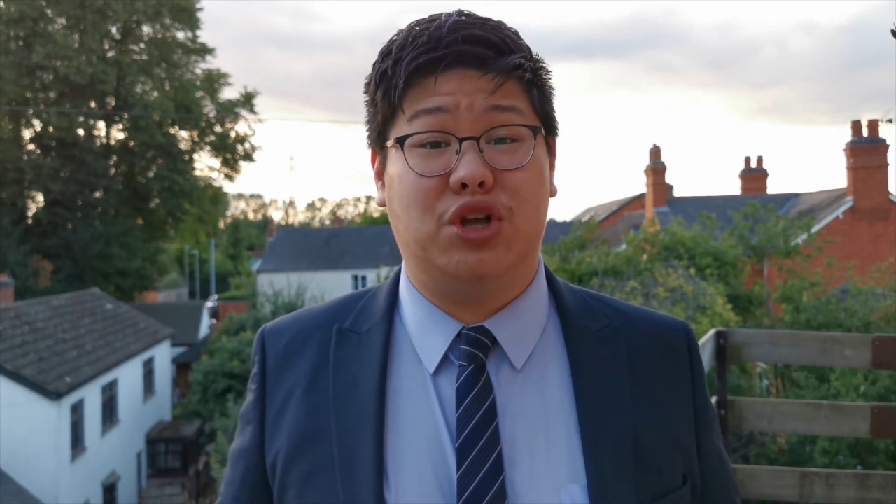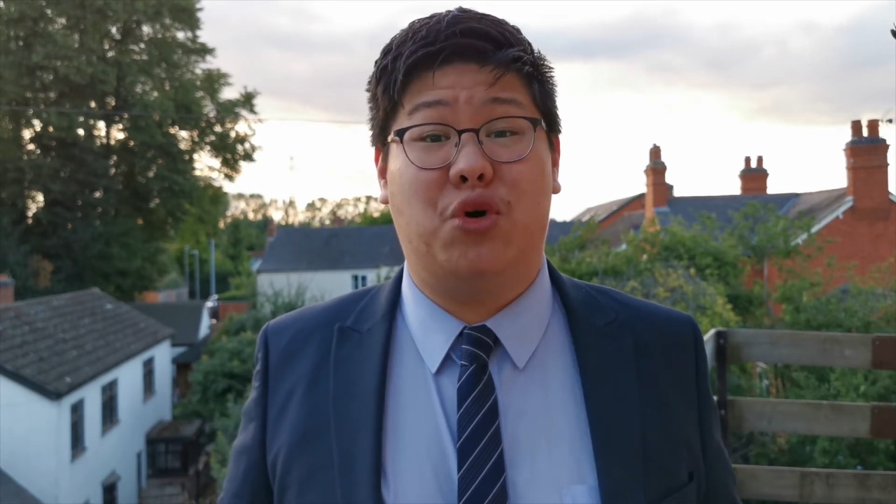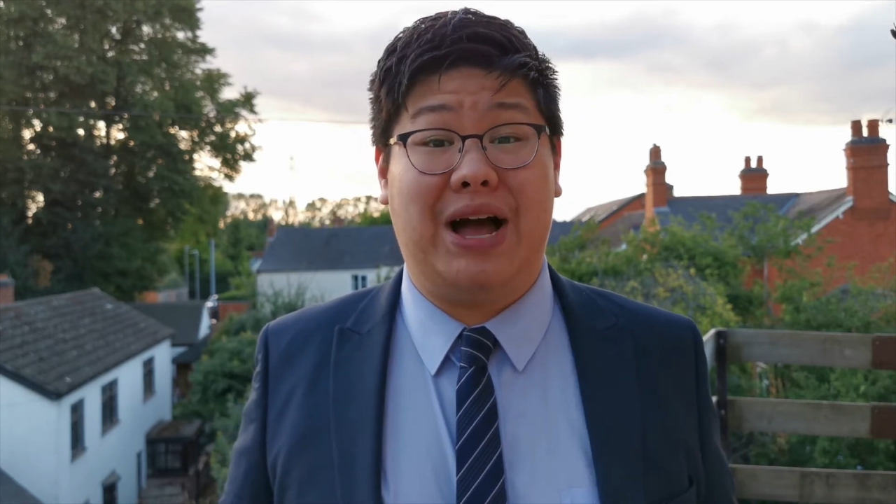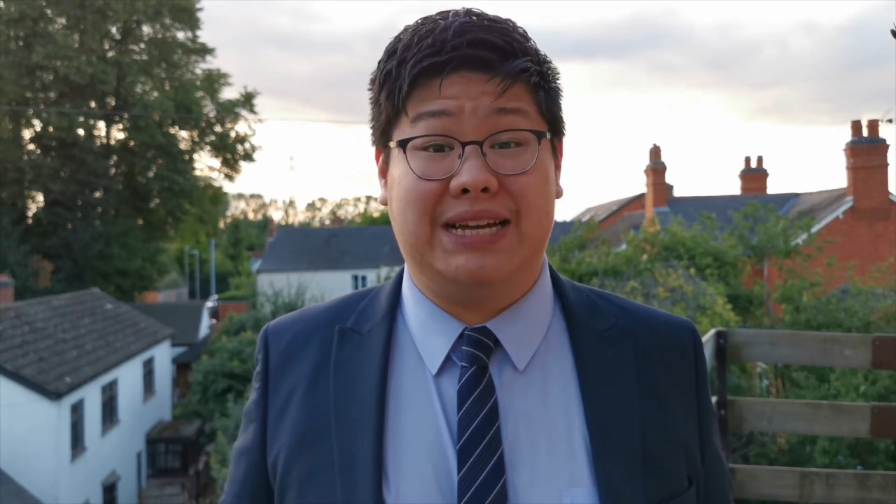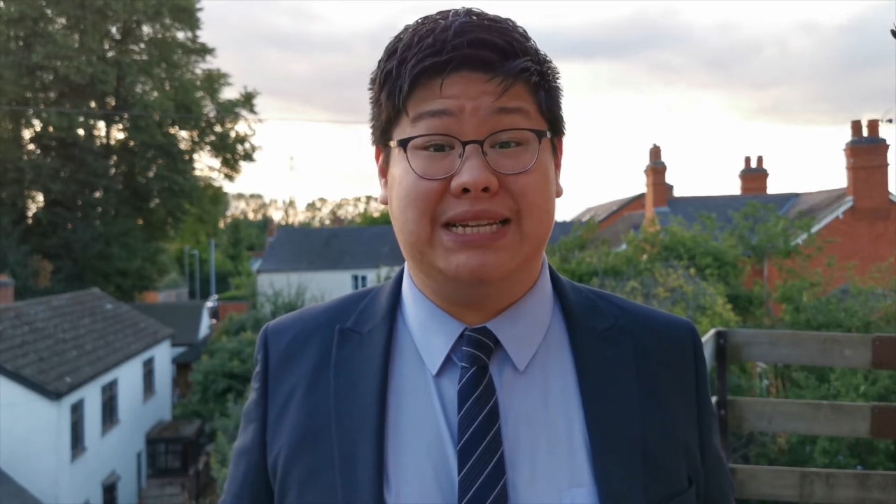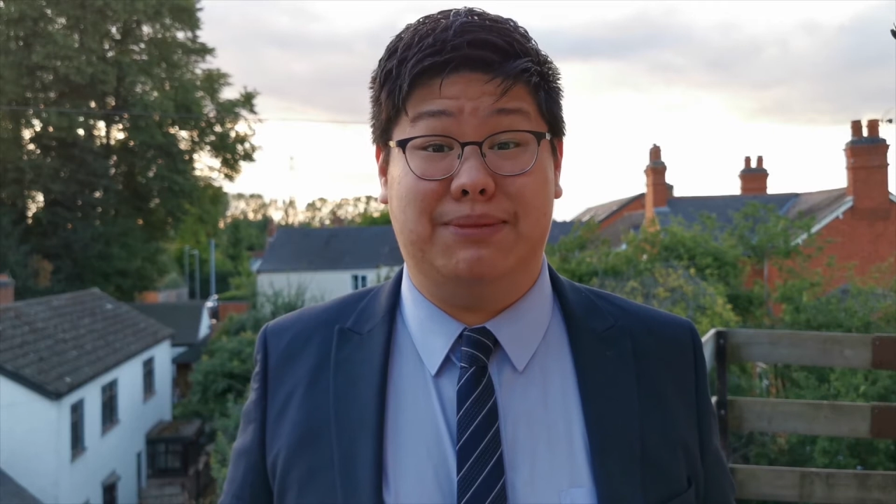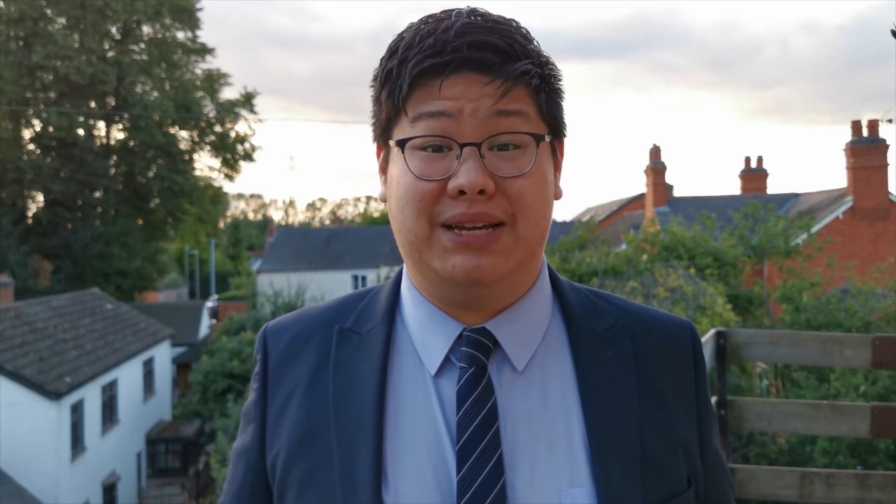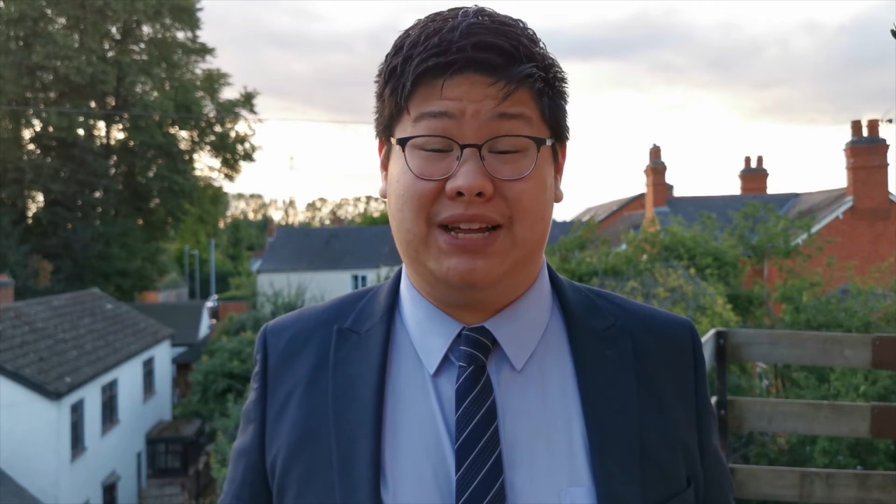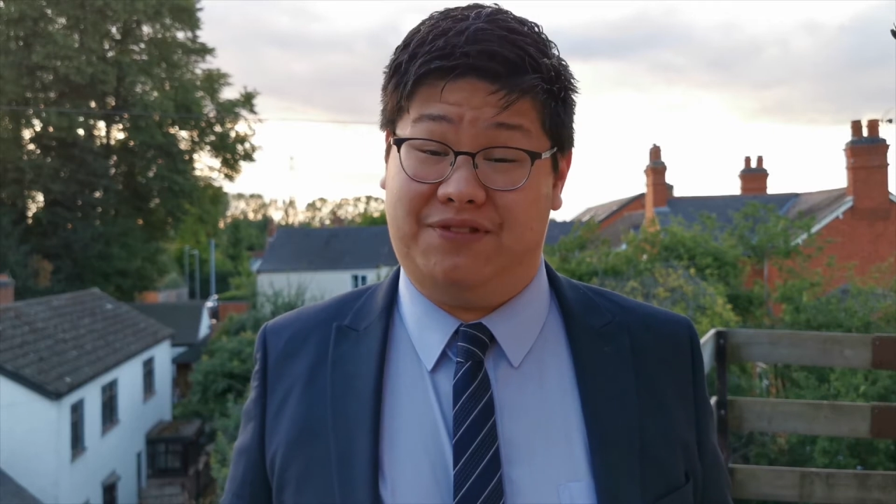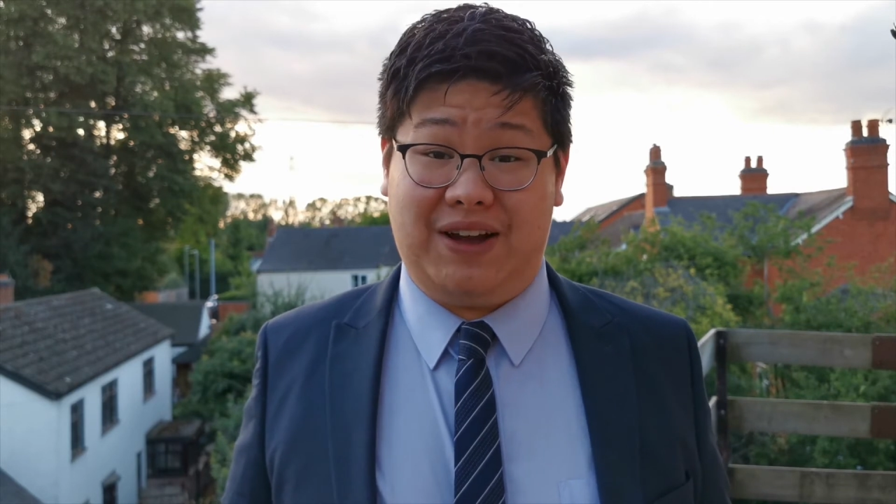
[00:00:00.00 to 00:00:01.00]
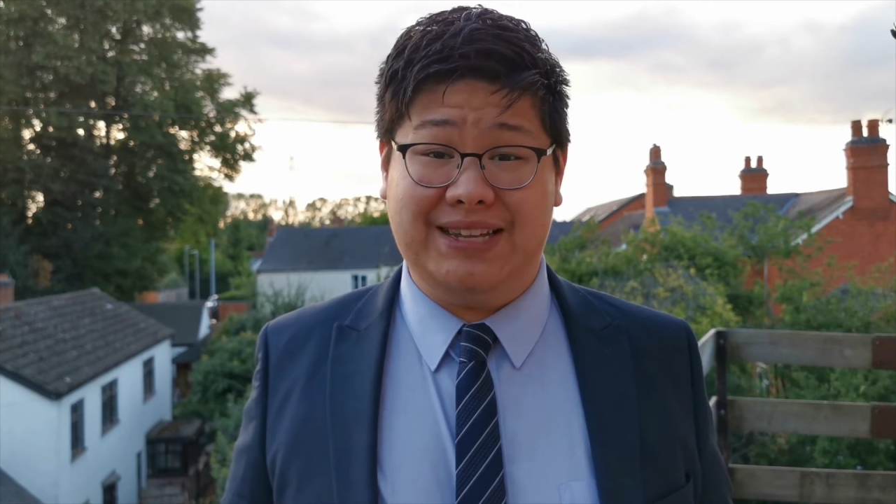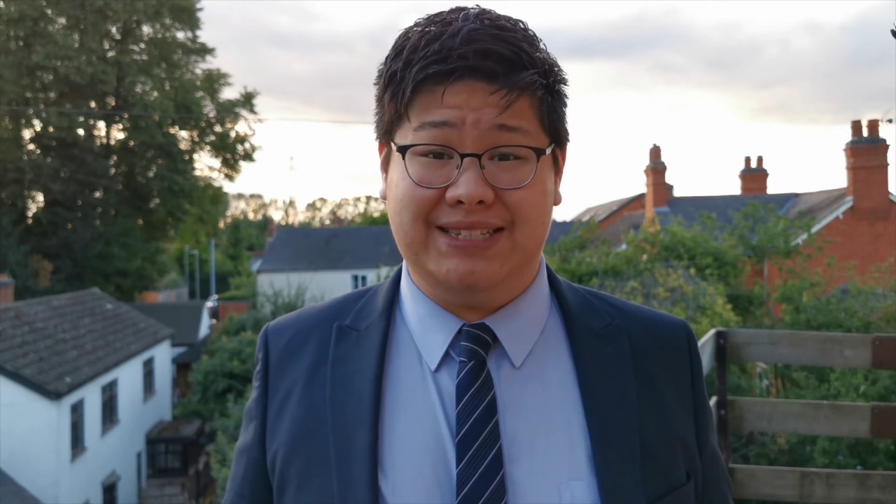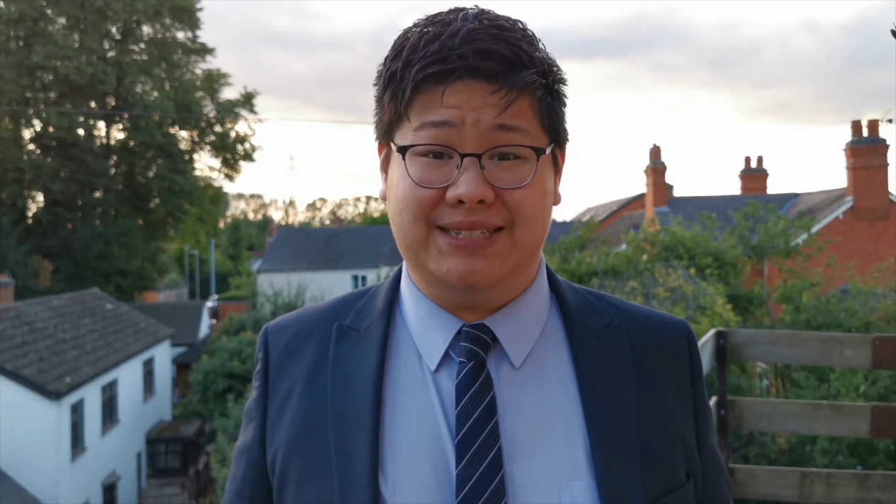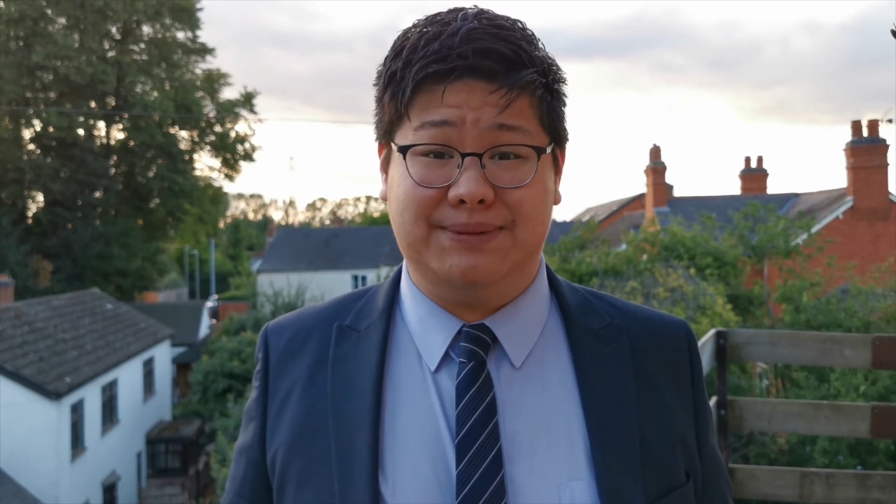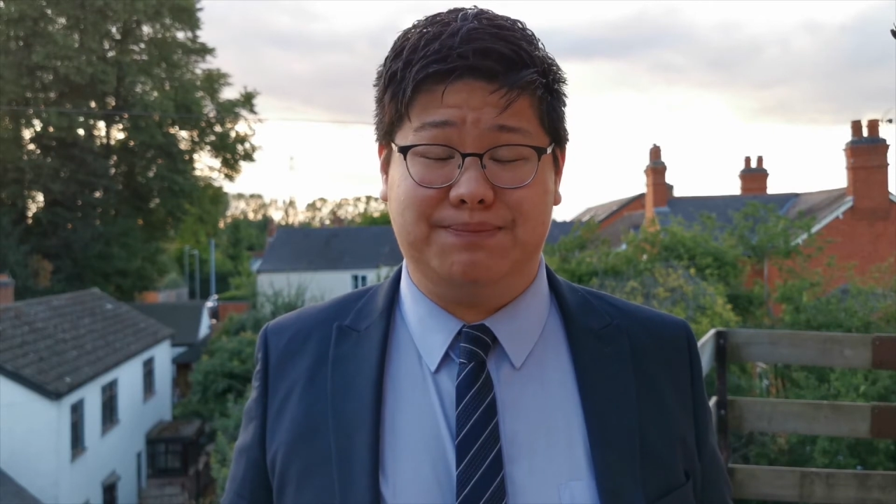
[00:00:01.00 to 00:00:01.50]
your academic
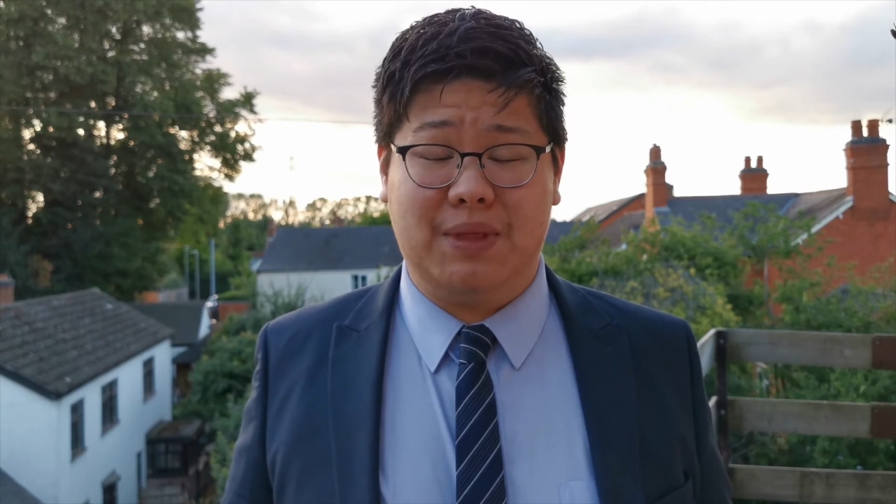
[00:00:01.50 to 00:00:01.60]
advisors.